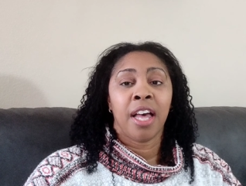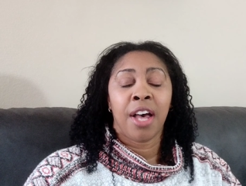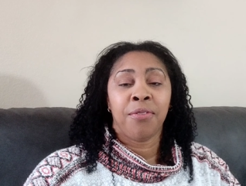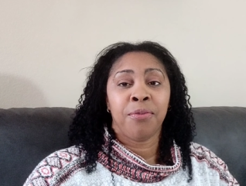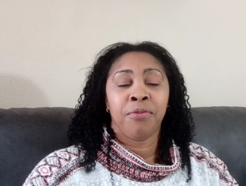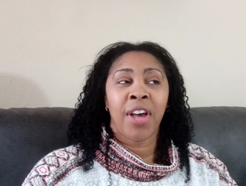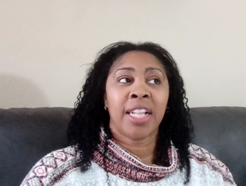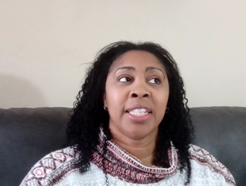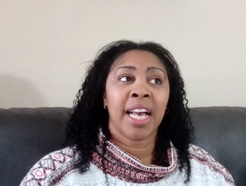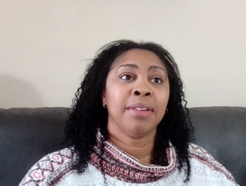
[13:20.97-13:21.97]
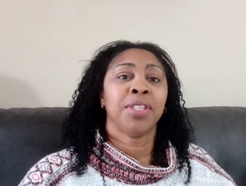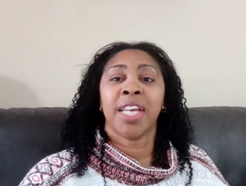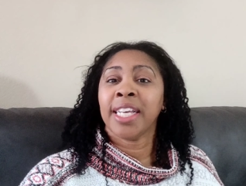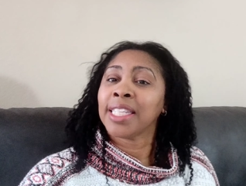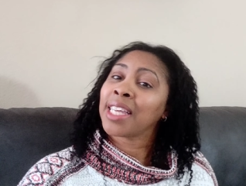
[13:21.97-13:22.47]
Valentine's
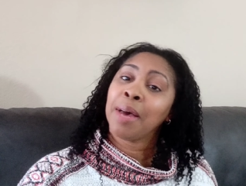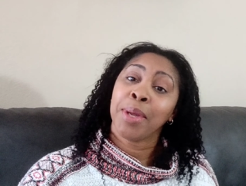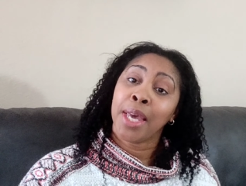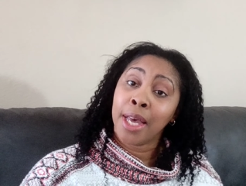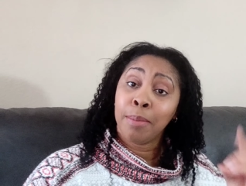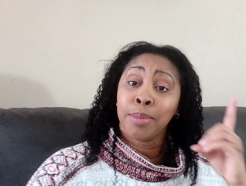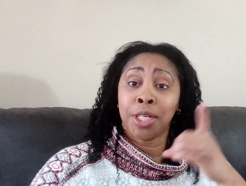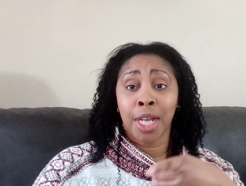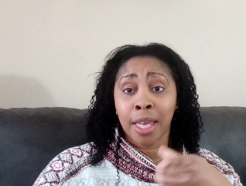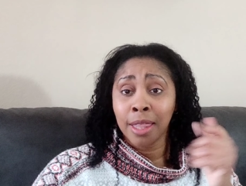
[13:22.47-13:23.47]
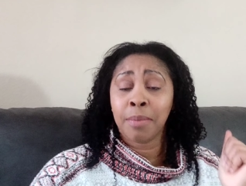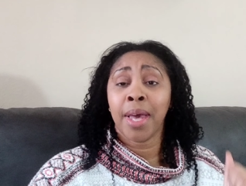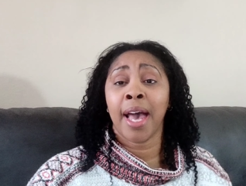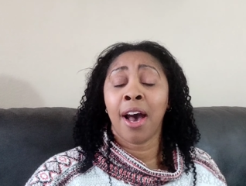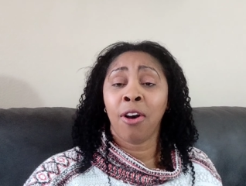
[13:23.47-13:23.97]
Day is coming up. Check them
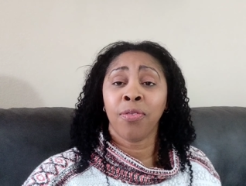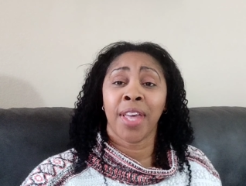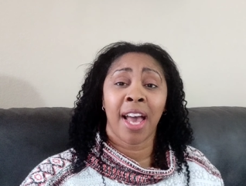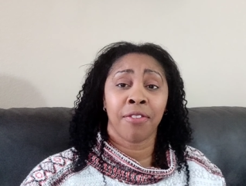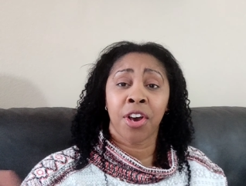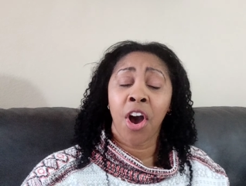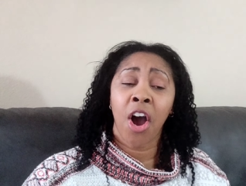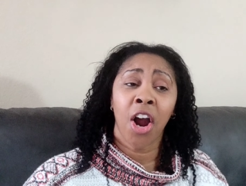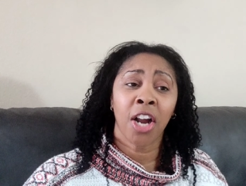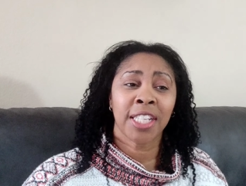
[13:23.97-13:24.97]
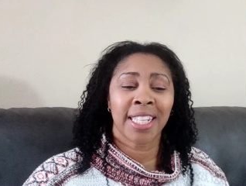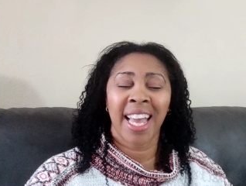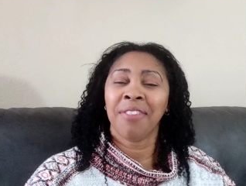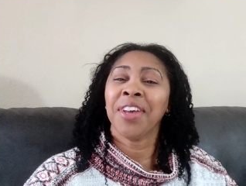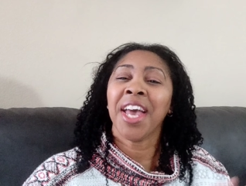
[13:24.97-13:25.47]
out. They have cards. They
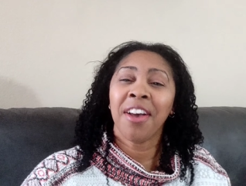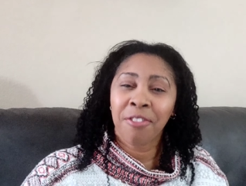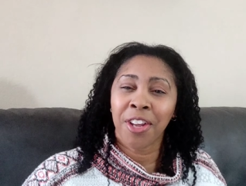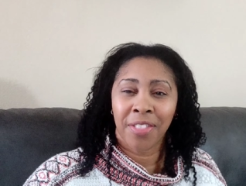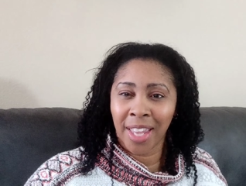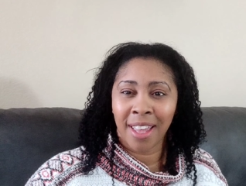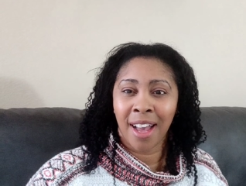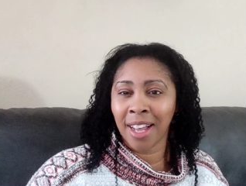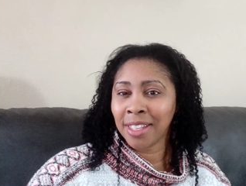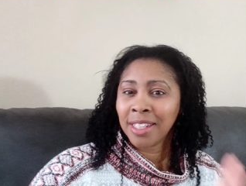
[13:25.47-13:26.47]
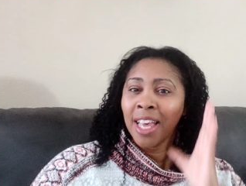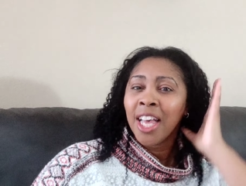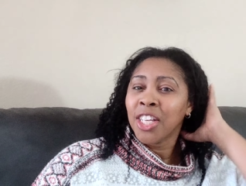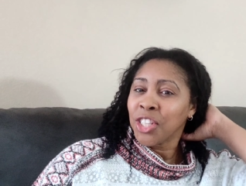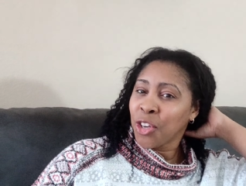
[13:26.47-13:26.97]
have everything, guys.
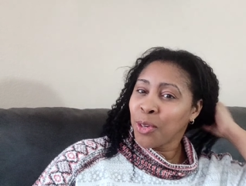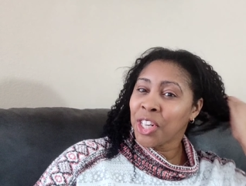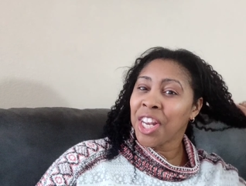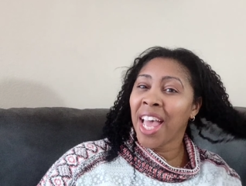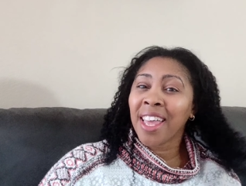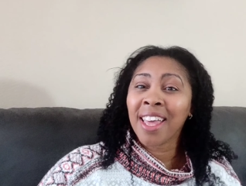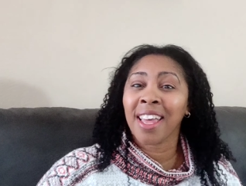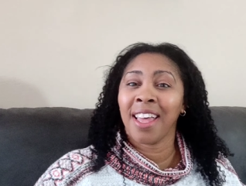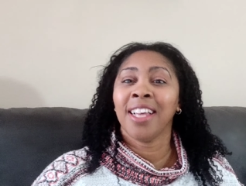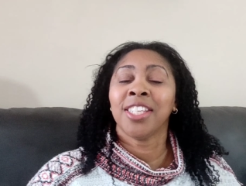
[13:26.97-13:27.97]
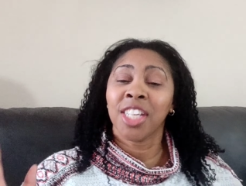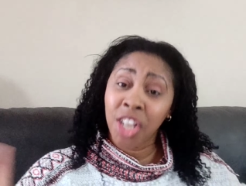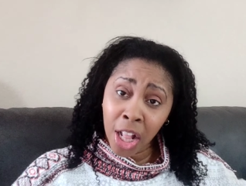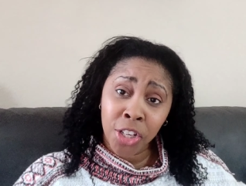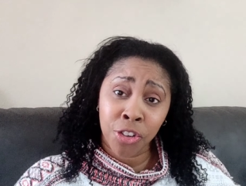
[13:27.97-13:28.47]
So check the
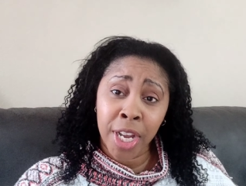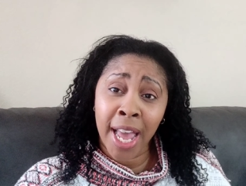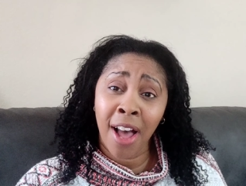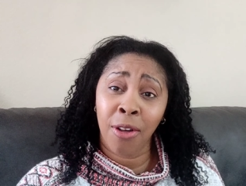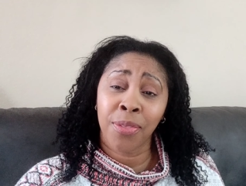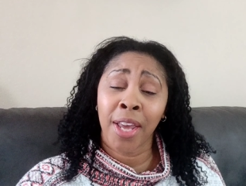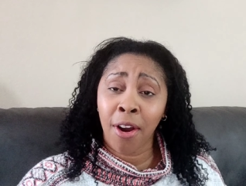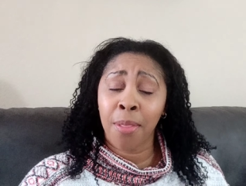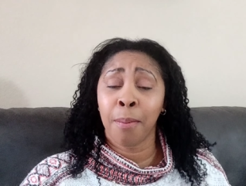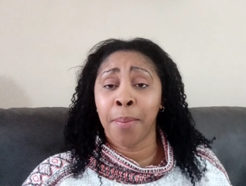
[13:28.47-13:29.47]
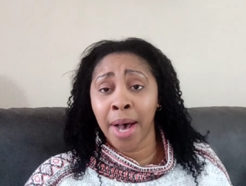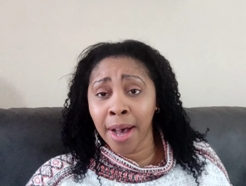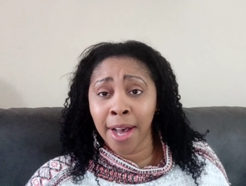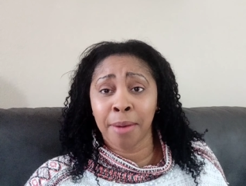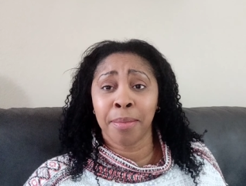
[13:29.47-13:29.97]
Dollar Tree out. They are the
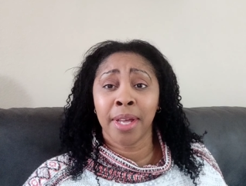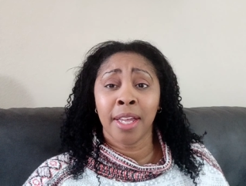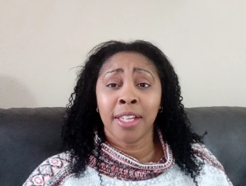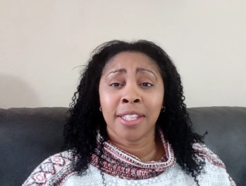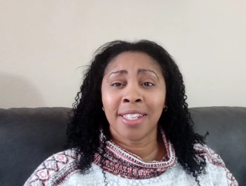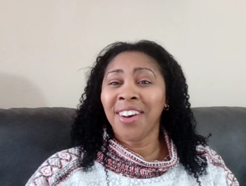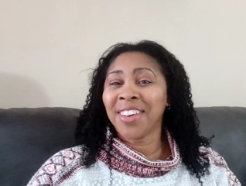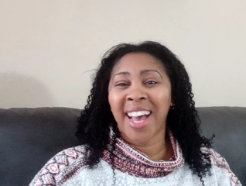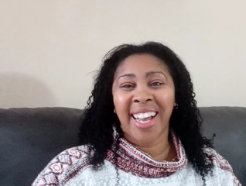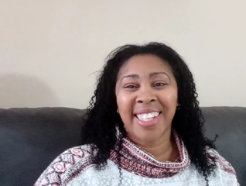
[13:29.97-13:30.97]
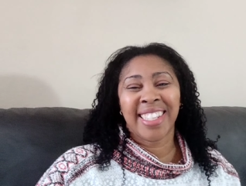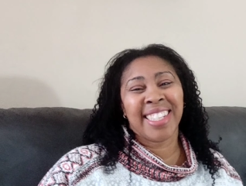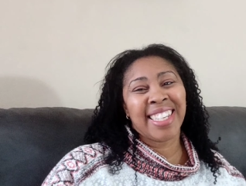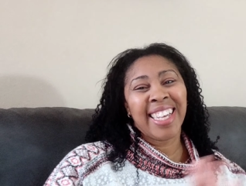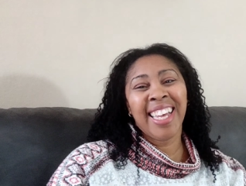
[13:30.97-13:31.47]
bomb. So guys,